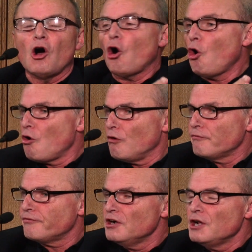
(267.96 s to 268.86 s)

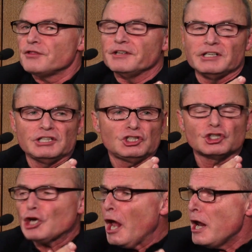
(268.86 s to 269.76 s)
of the
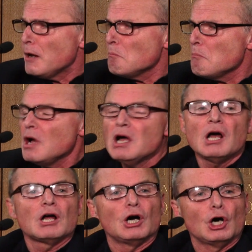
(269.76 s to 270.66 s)
shame,
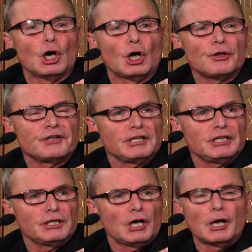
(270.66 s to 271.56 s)

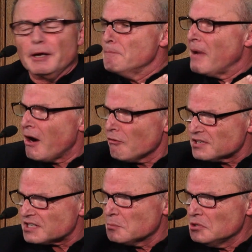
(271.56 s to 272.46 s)
the
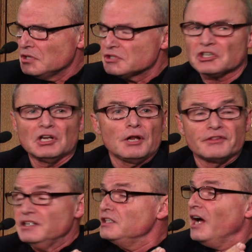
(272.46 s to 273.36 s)
embarrassment,
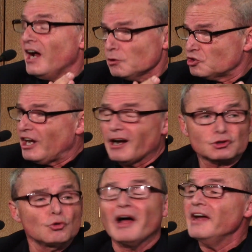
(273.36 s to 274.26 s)
the
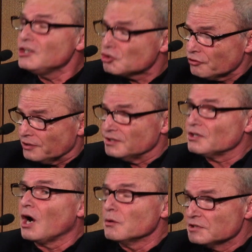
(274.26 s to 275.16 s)
actual hatred,
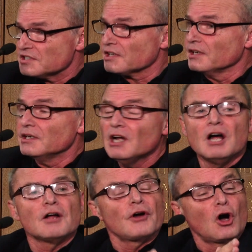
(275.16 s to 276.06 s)
I would say,
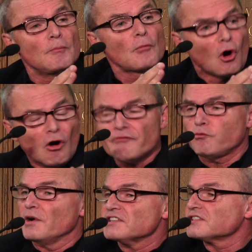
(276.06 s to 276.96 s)
of
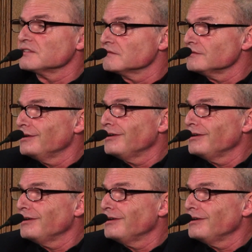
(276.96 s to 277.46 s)
Western